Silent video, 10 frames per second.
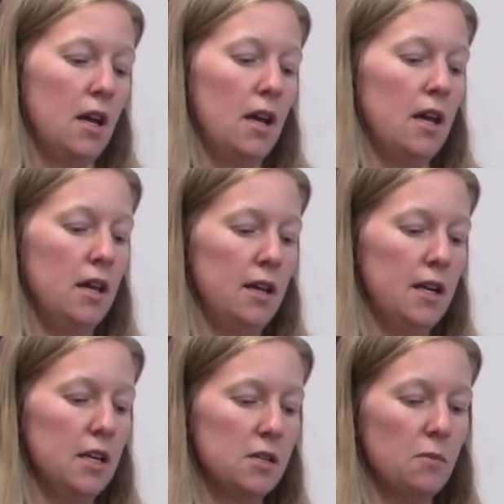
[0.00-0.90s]

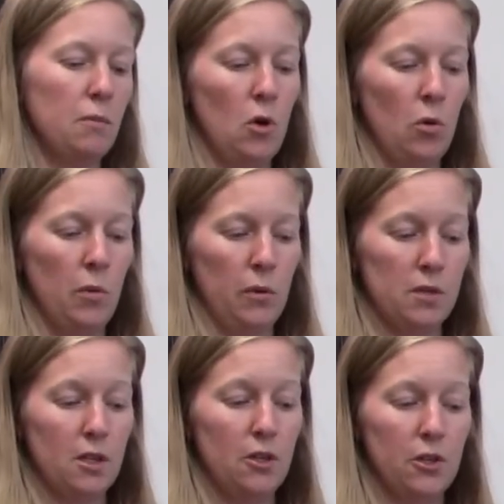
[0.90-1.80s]
it
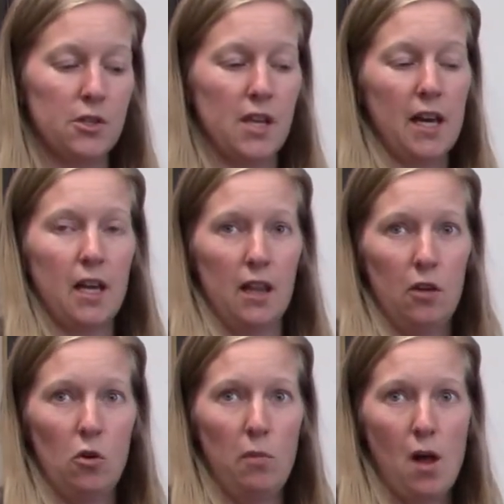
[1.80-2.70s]
almost looks like a
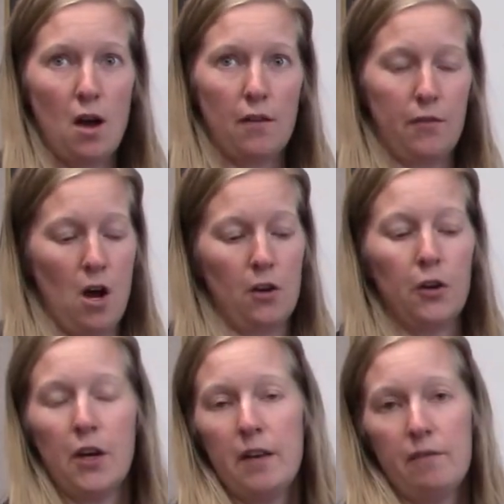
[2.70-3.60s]
little block of
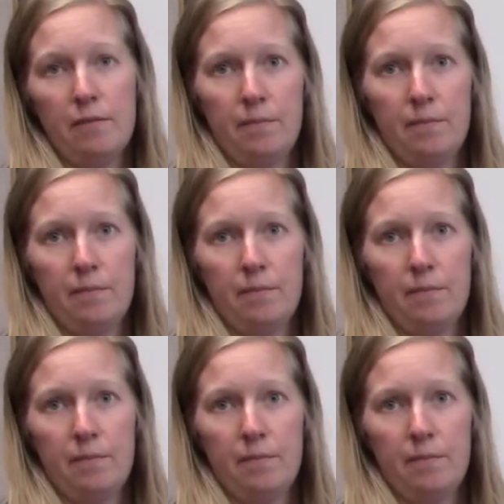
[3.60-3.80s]
concrete.